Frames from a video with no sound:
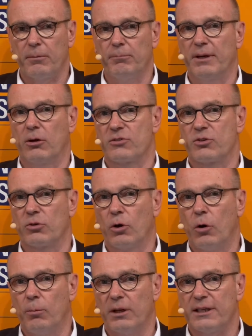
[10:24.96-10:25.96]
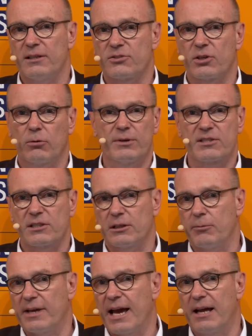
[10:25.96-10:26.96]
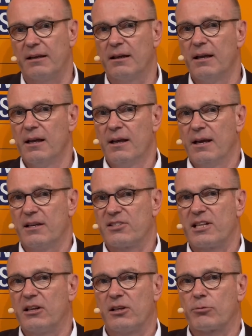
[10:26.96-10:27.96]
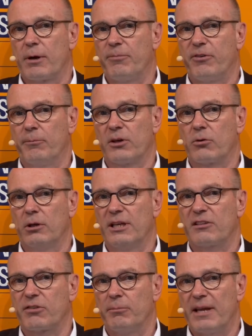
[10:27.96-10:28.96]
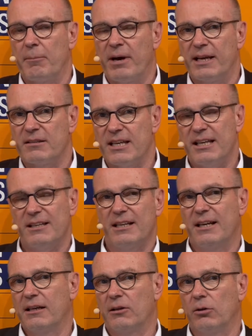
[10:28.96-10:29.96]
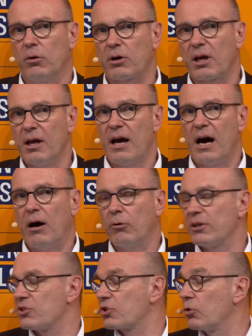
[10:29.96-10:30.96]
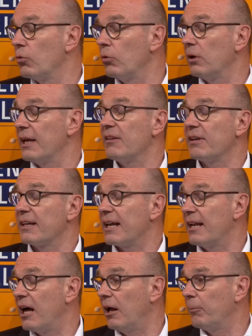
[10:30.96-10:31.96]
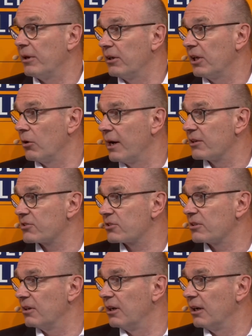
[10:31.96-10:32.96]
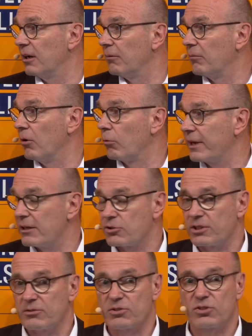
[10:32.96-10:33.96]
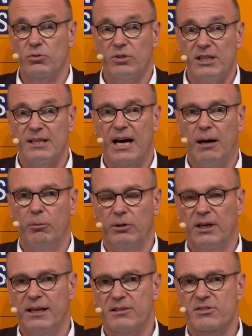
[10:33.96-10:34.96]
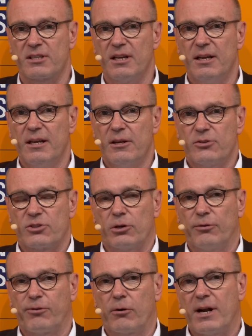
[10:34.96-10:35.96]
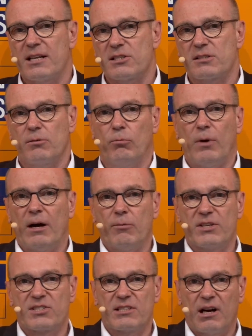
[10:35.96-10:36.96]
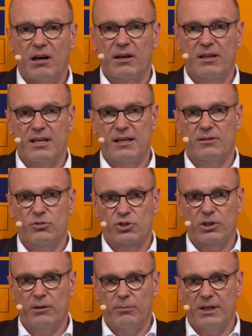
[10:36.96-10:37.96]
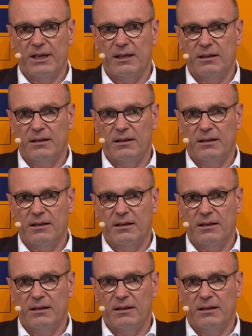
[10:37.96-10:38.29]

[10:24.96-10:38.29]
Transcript: but also globally. So recently we had a study trip from the colleagues from the MIT that had a look how this tool even can help in the US regions to decarbonize. So for us, while we started here in Germany,